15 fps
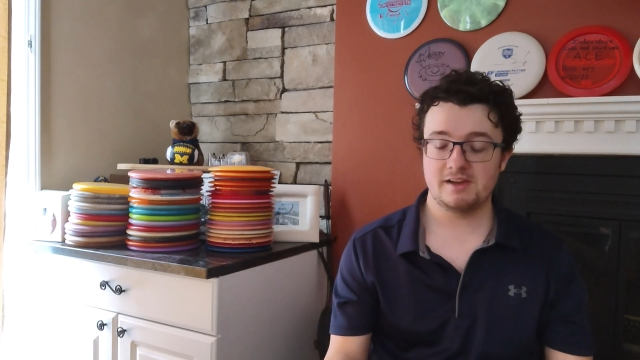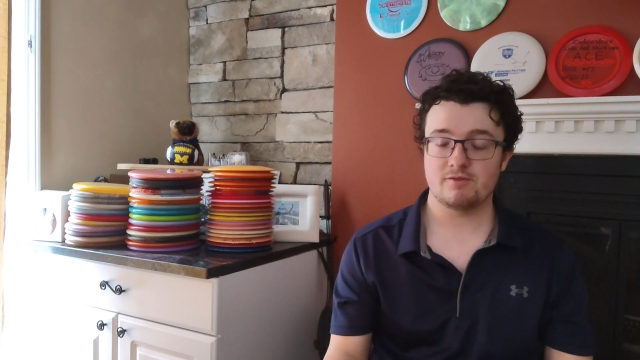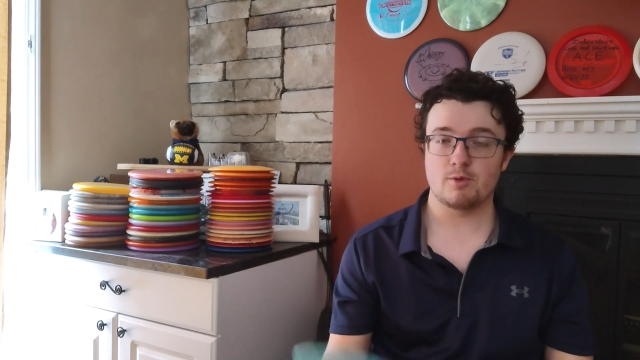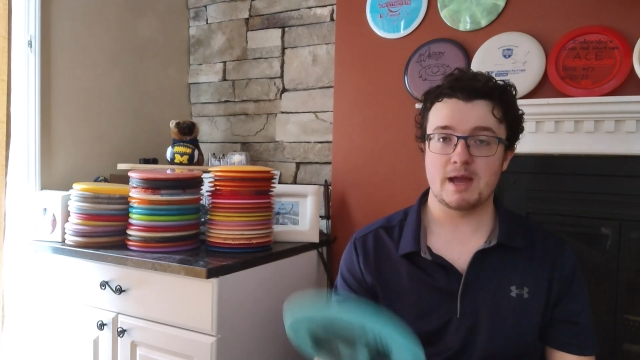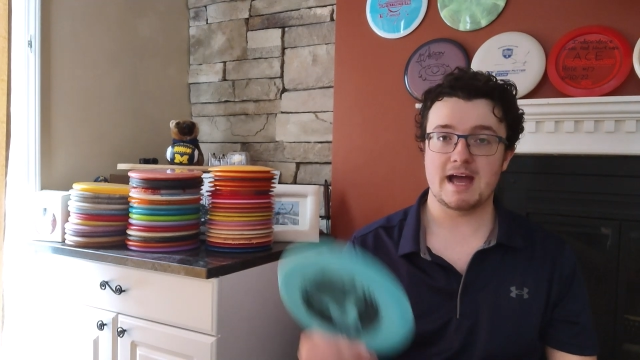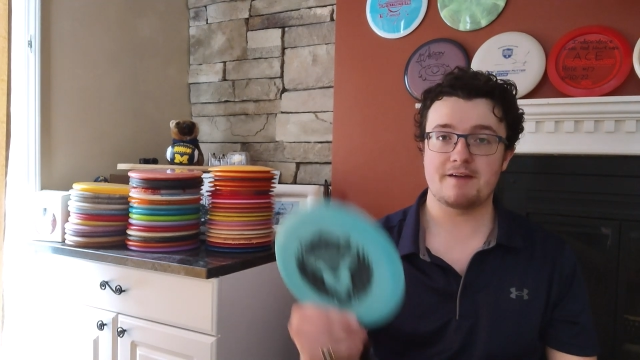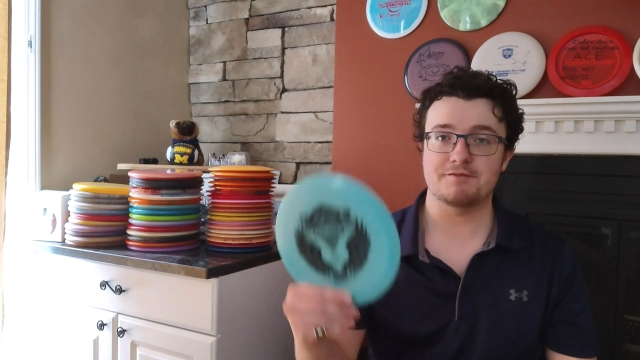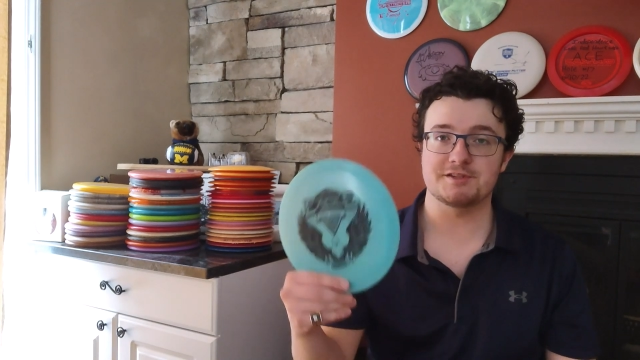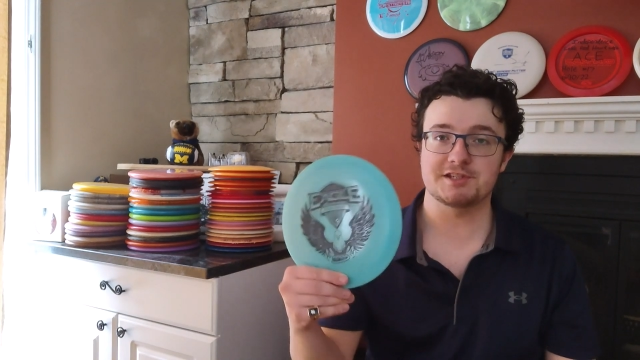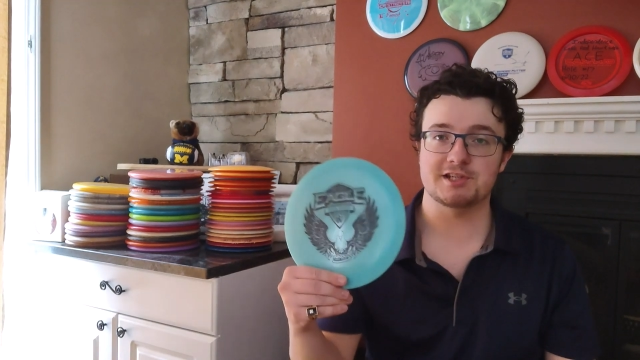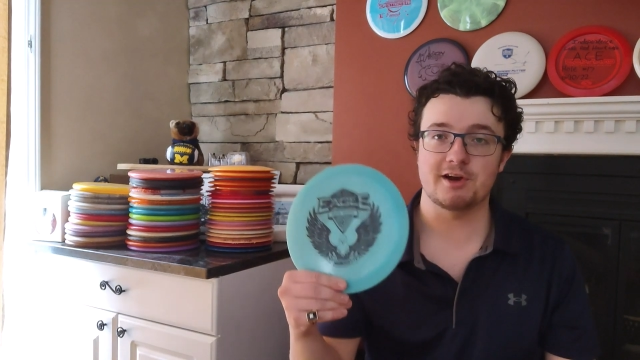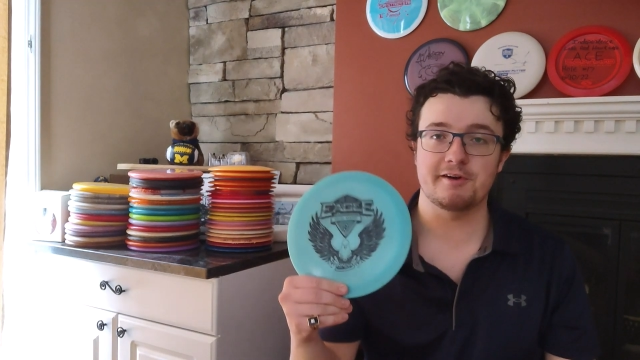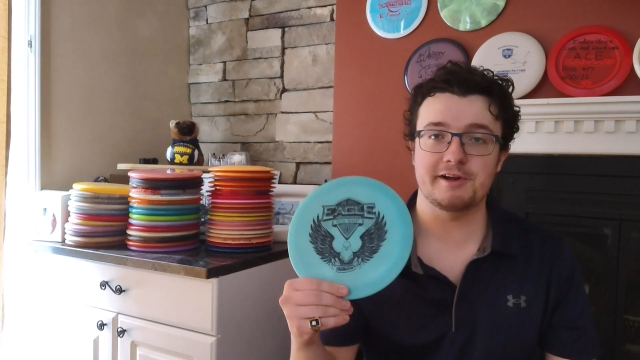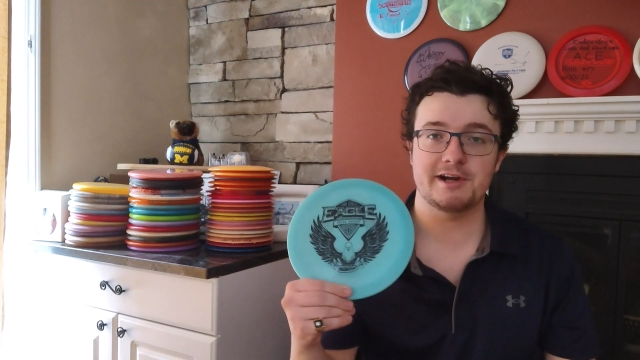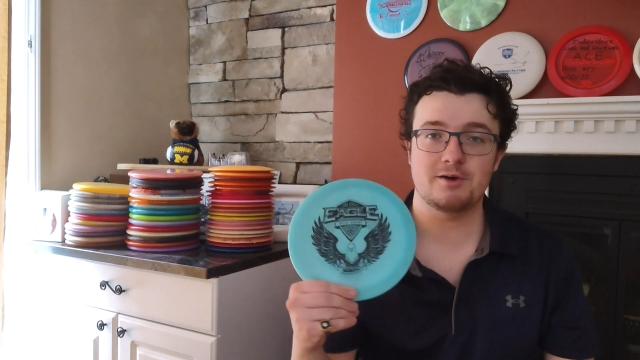we have to
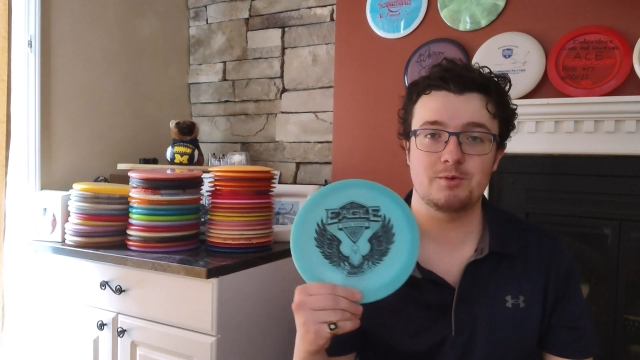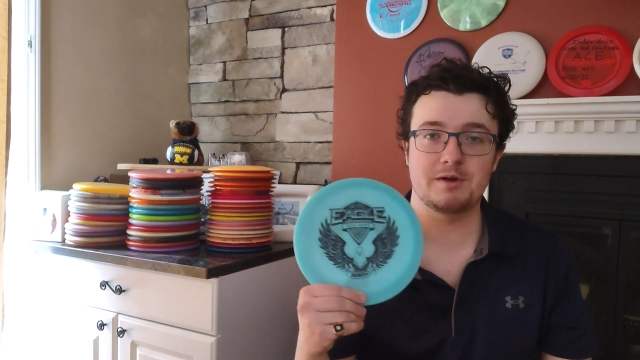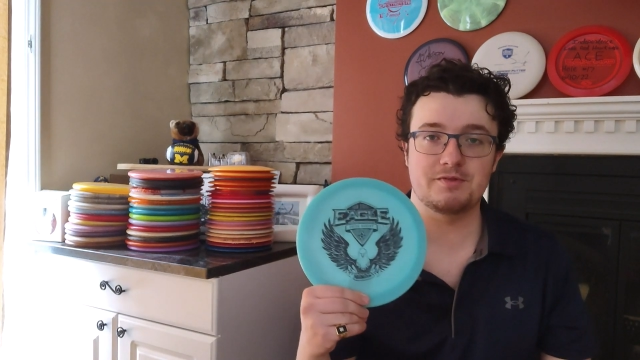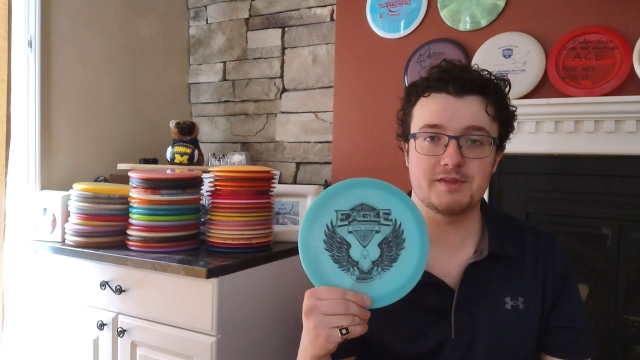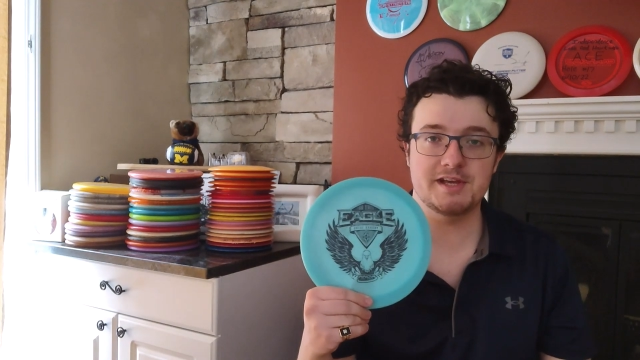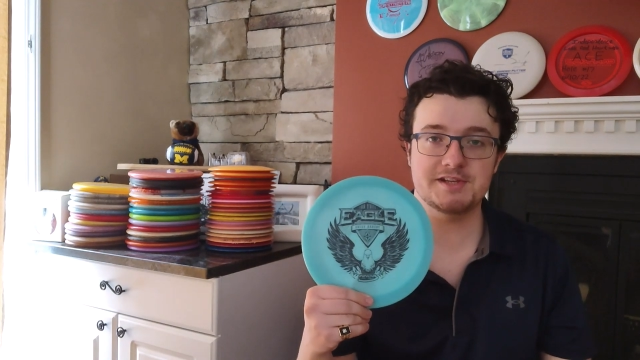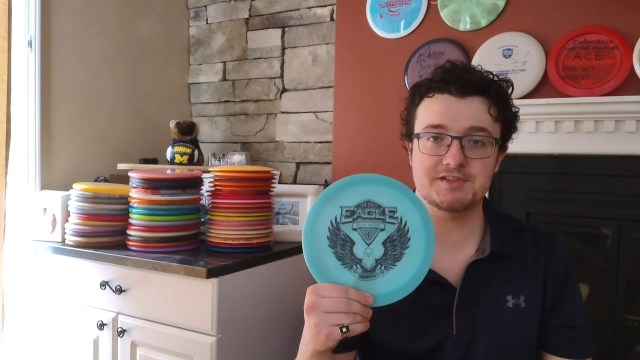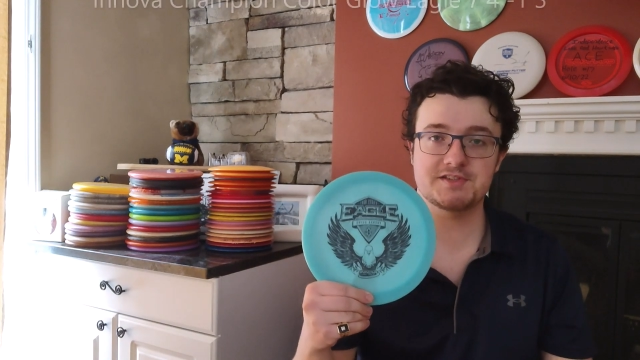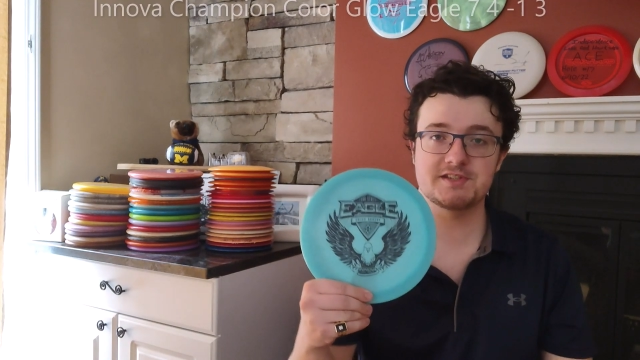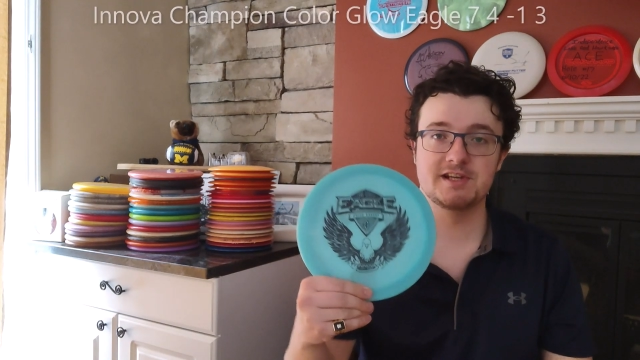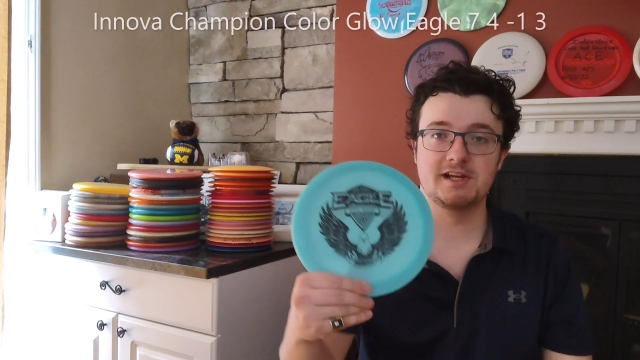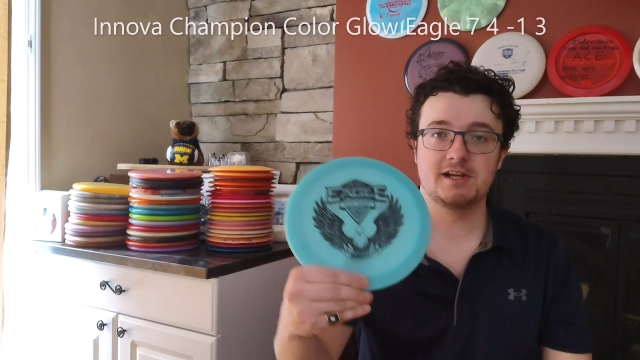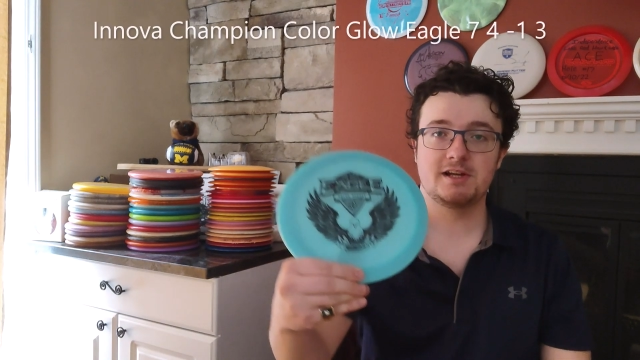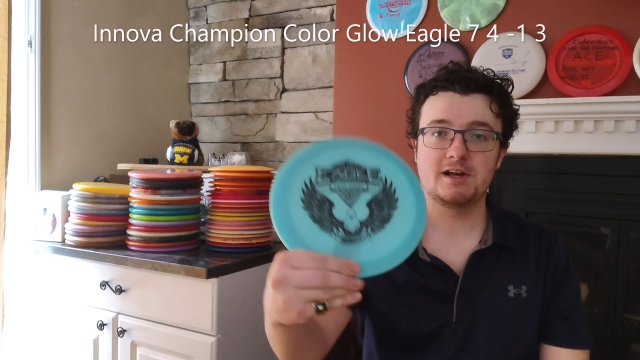start out with this